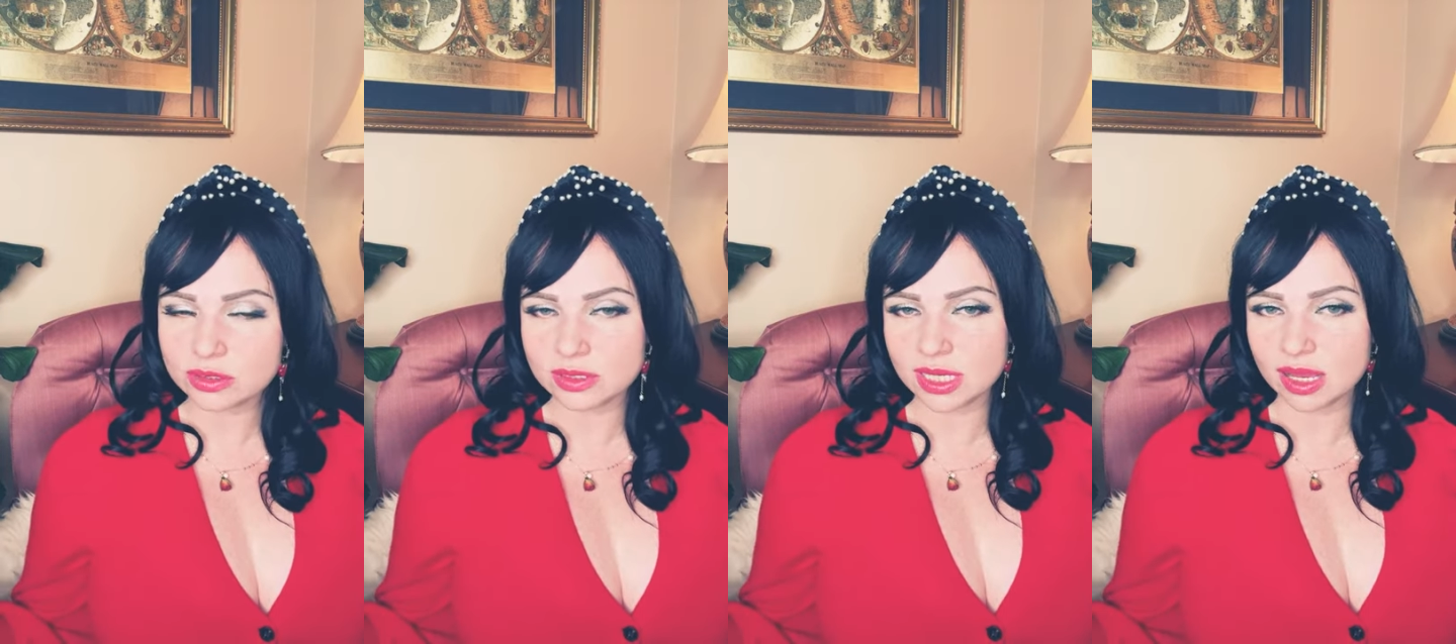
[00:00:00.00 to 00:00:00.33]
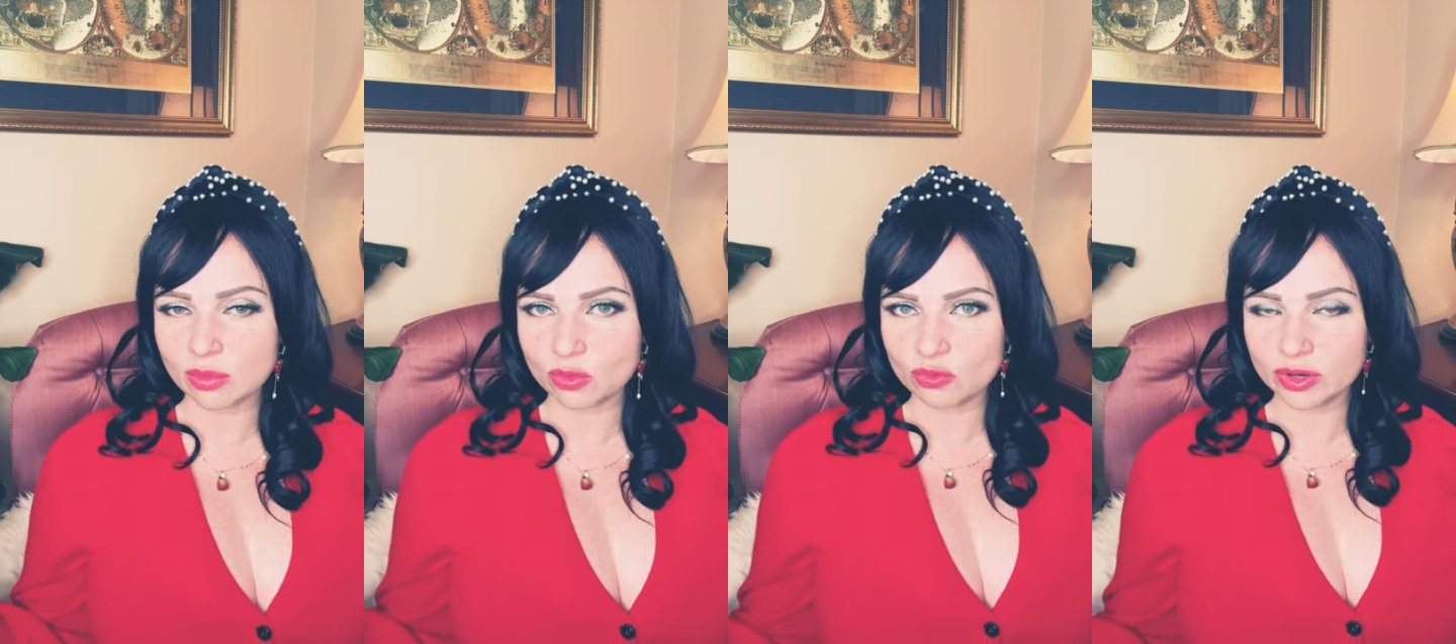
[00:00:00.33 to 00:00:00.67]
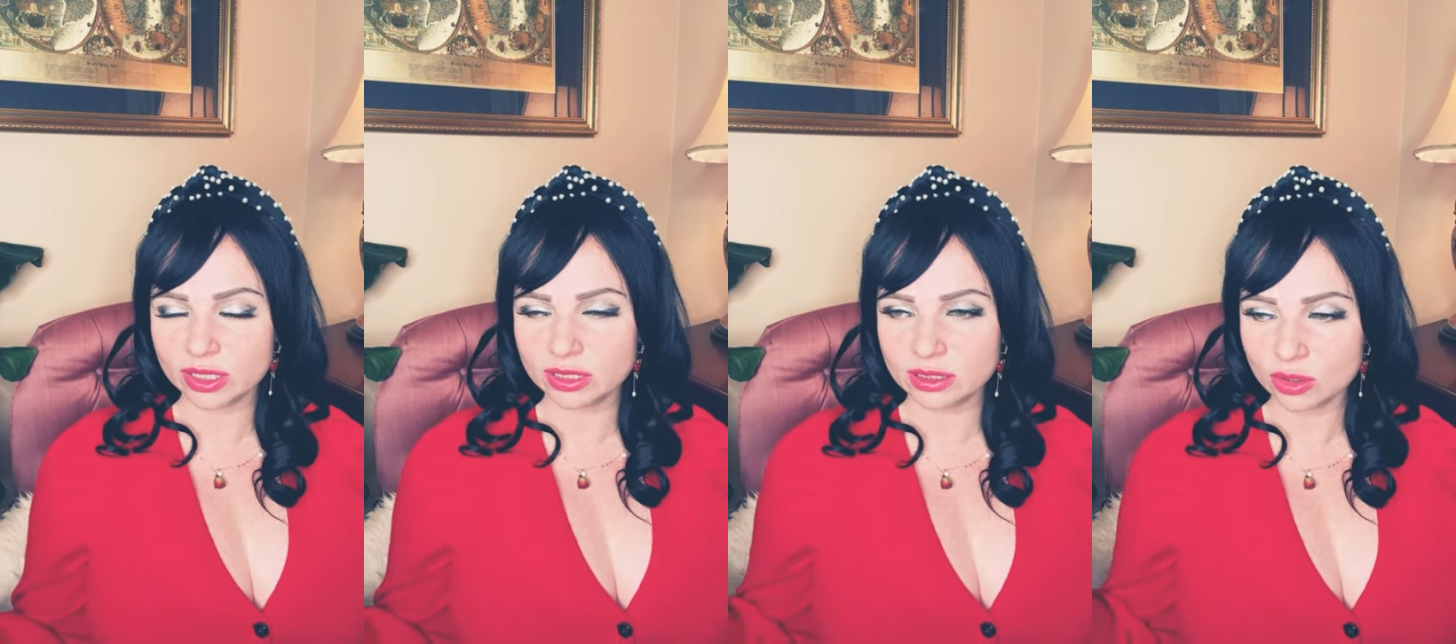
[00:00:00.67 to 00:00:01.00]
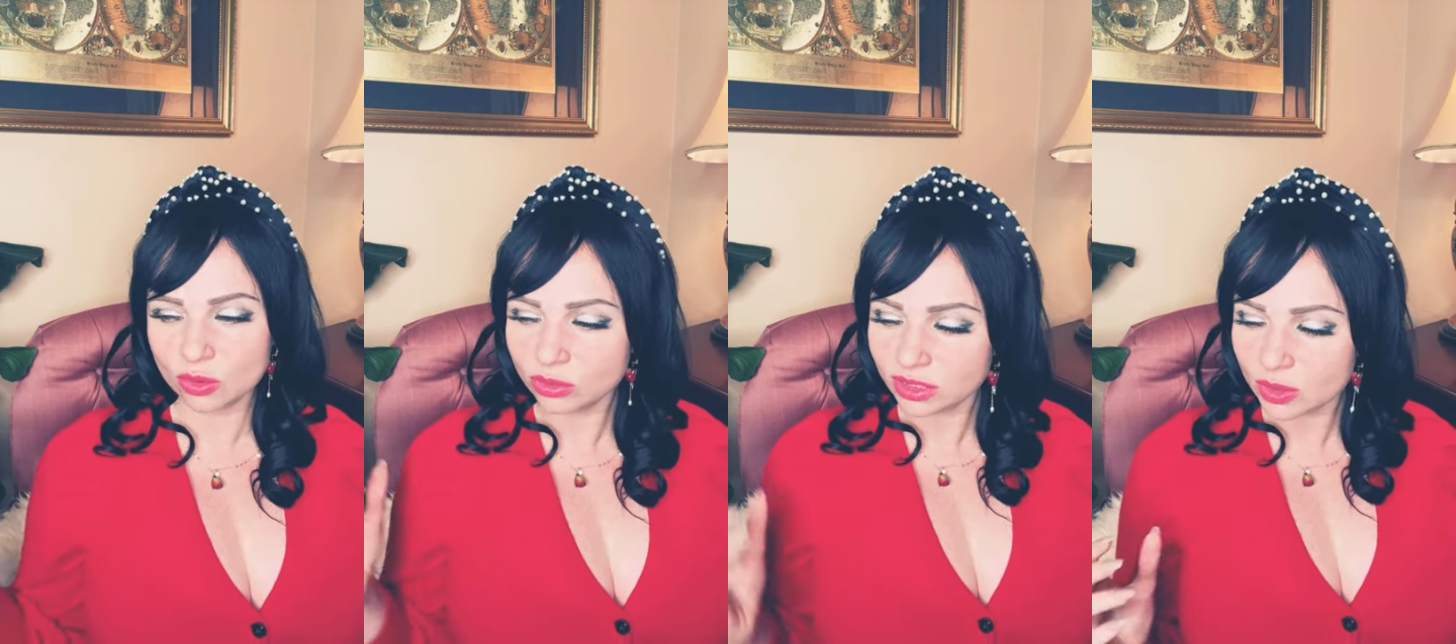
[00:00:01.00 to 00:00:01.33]
them when the
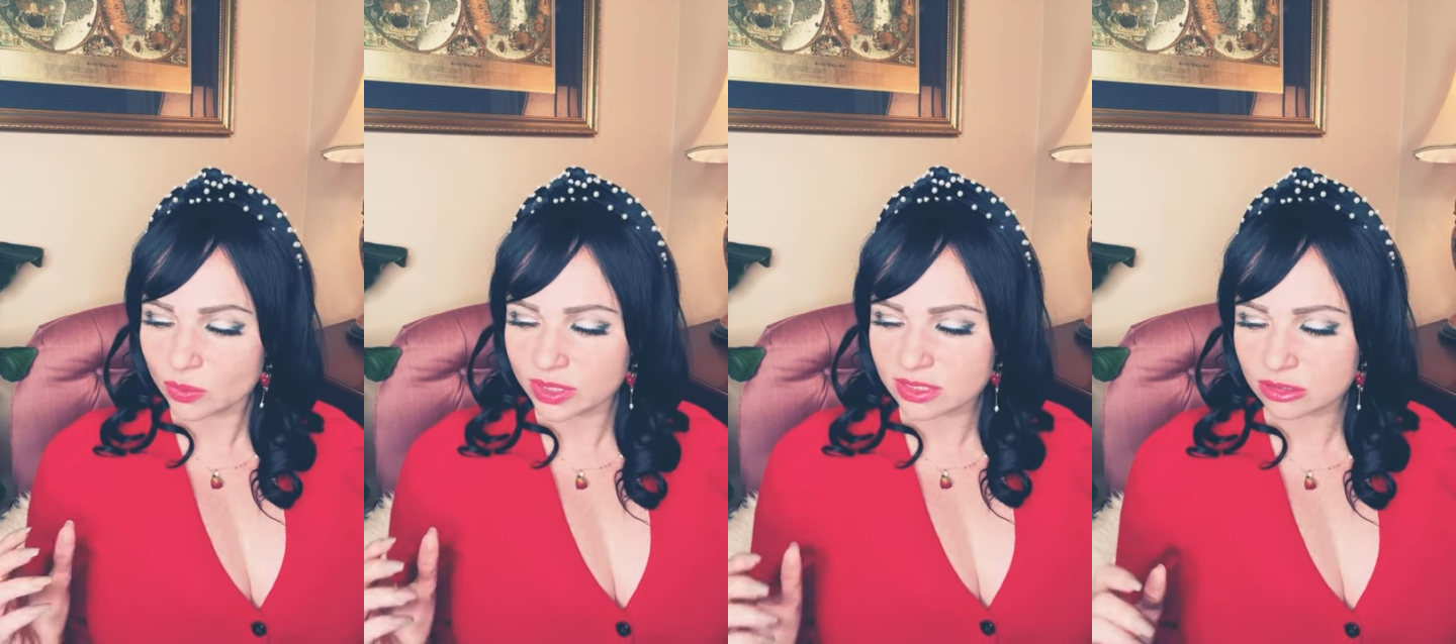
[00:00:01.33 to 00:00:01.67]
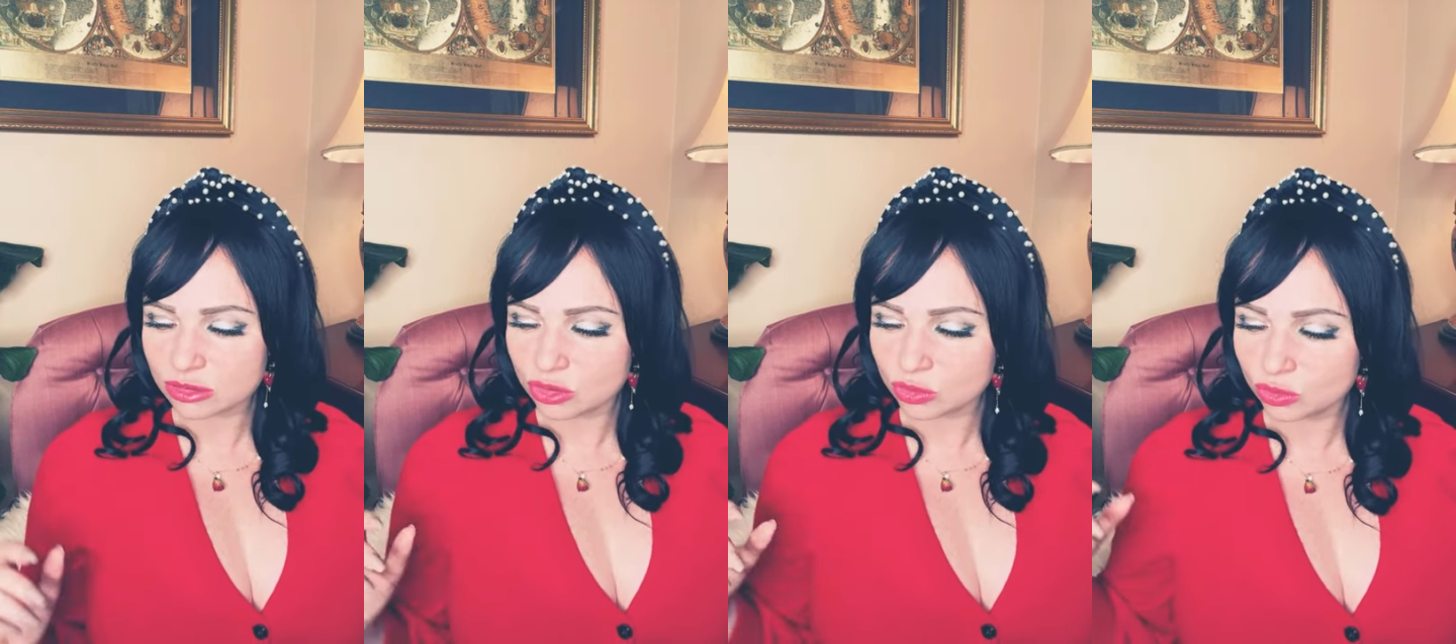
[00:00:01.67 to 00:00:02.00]
only reason you